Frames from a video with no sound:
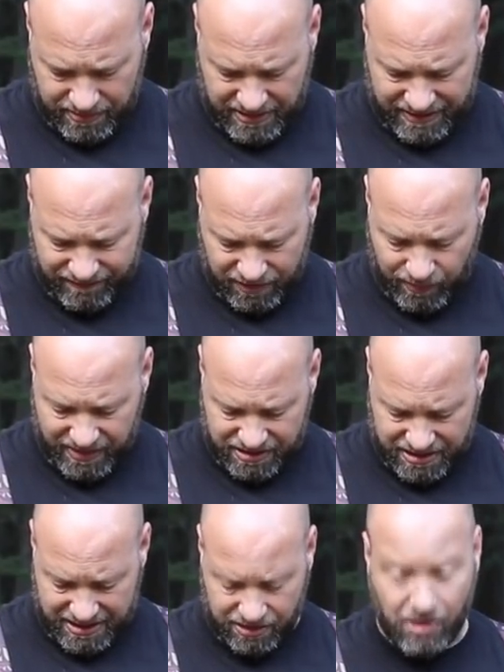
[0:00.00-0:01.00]
give it a
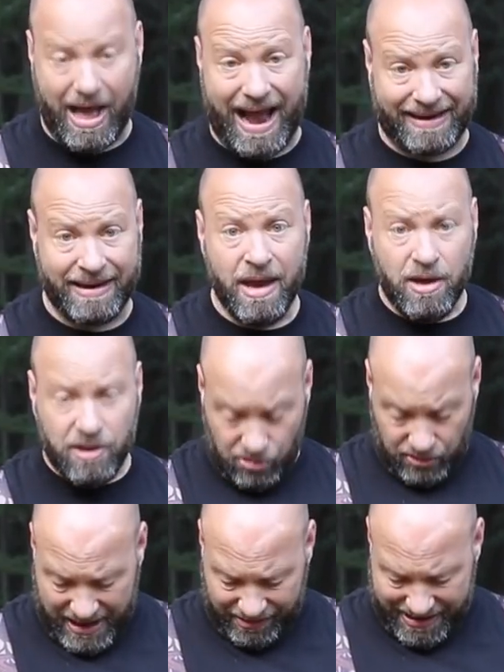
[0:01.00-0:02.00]
twist and it's locked. So now